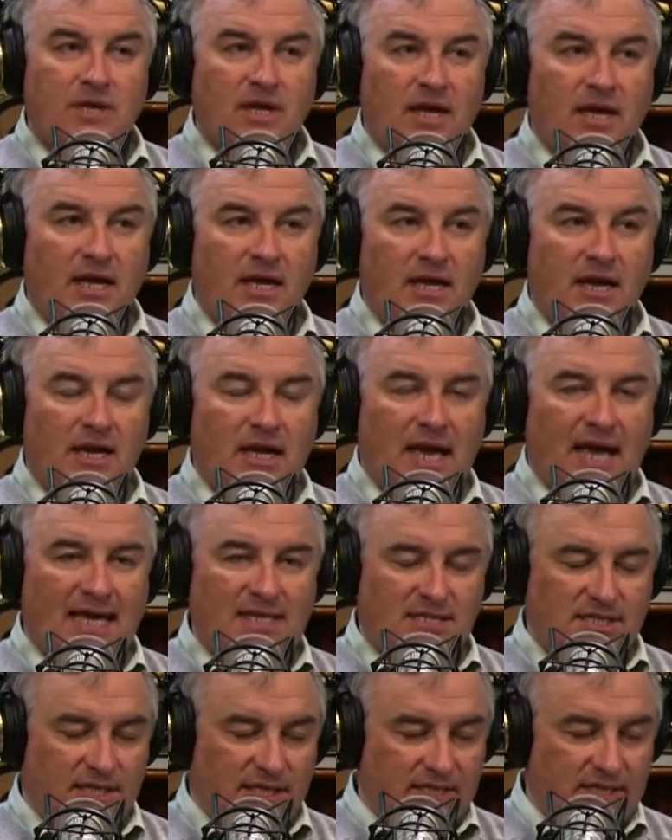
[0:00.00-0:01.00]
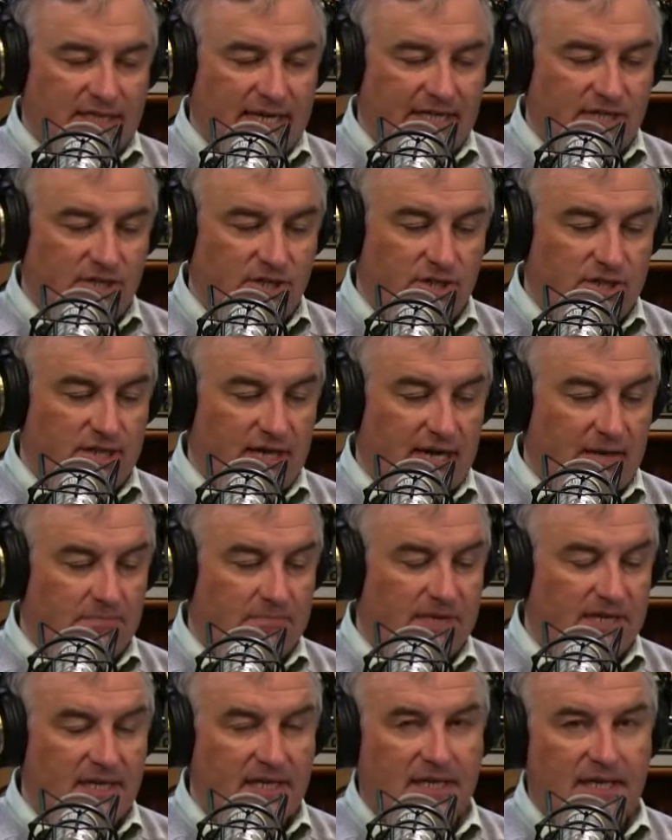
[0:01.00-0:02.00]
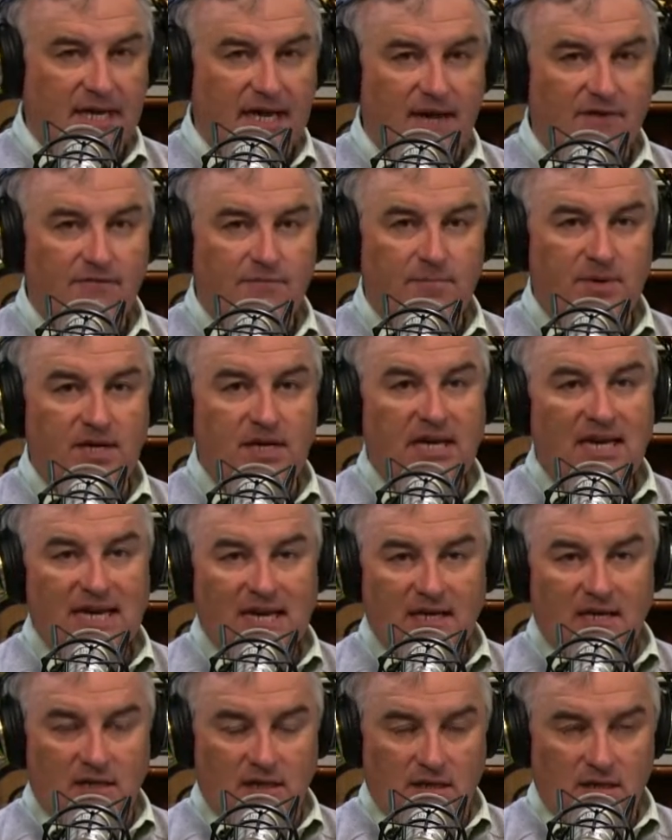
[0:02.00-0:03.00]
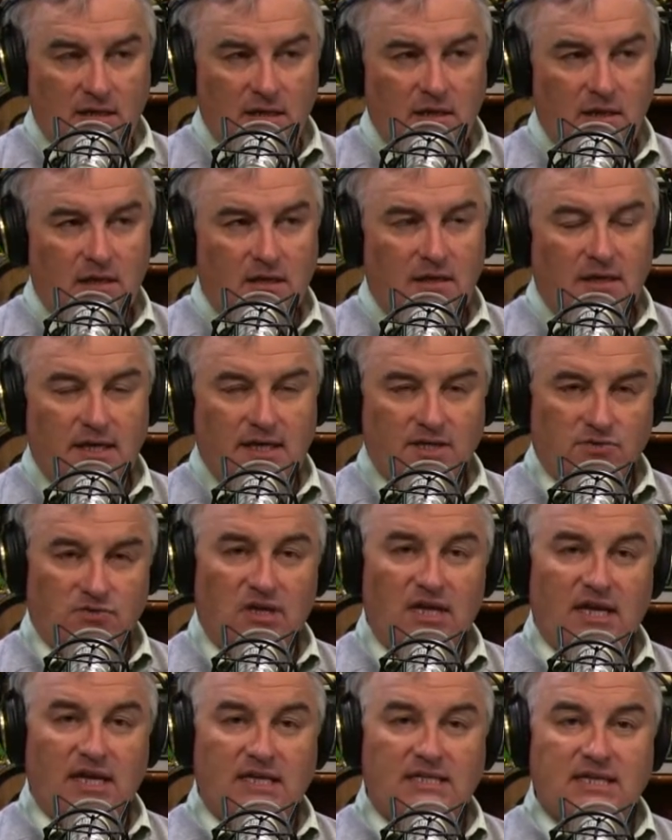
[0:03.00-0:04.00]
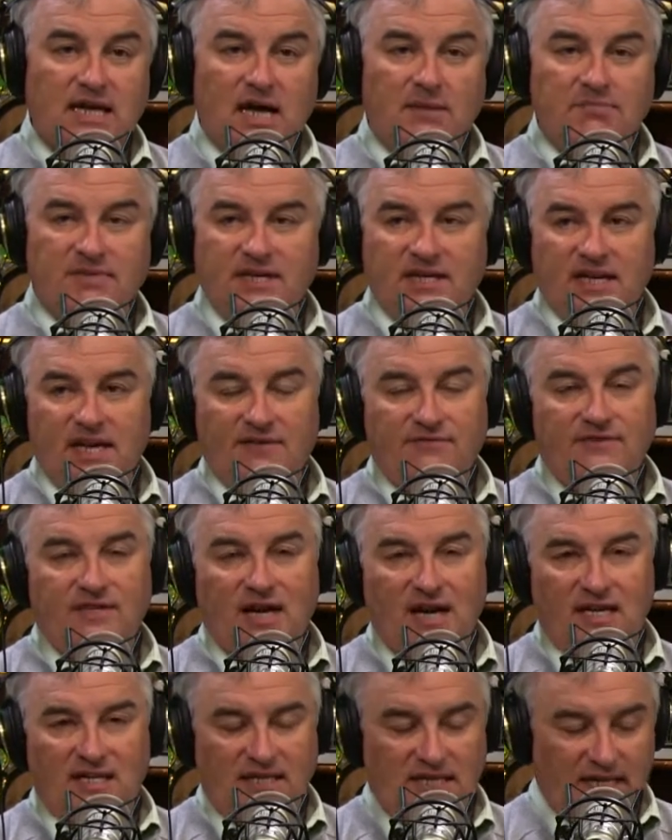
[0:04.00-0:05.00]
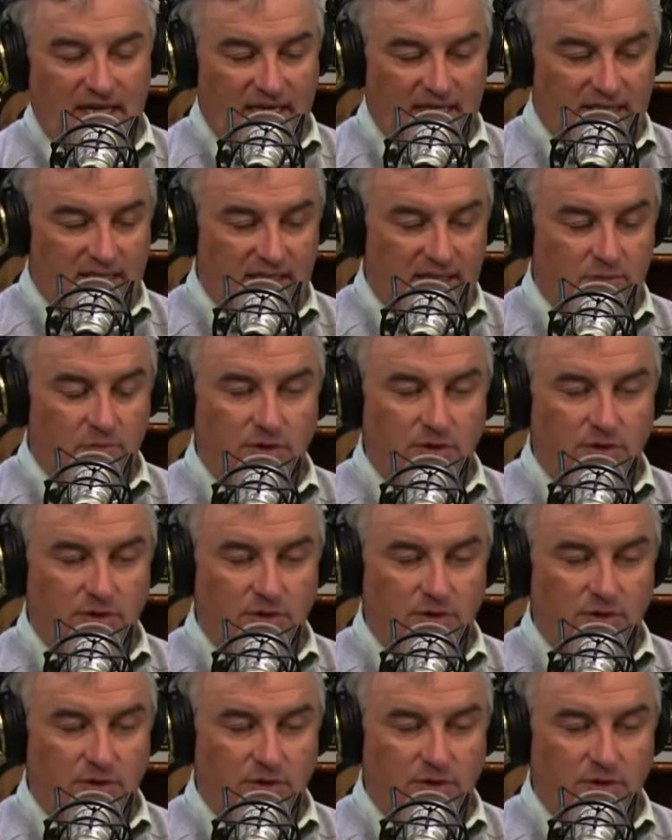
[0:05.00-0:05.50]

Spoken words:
It has the extension .pdf, but hidden, it's really a .pdf.exe.